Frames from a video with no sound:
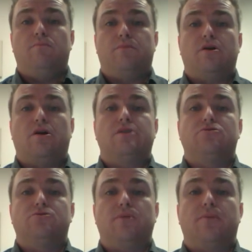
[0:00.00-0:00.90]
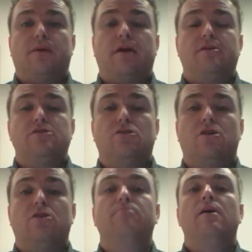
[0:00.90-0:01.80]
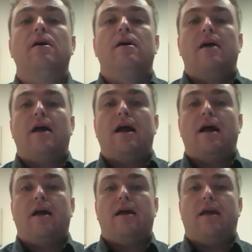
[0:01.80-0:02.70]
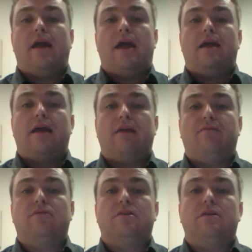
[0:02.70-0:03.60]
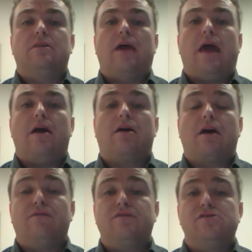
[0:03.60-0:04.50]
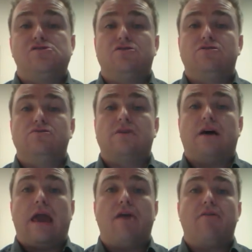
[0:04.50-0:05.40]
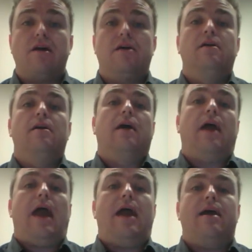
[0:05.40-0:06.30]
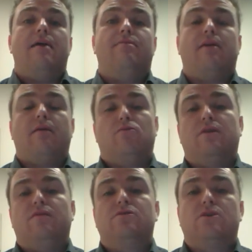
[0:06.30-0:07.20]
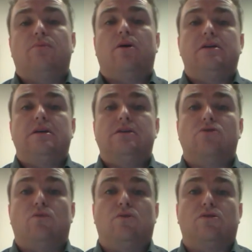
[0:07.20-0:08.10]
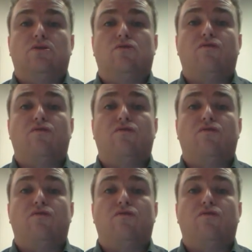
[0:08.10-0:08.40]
podiatristburpengary.com, and have a look at our comfort shoes area, and that will give you some ideas on what to look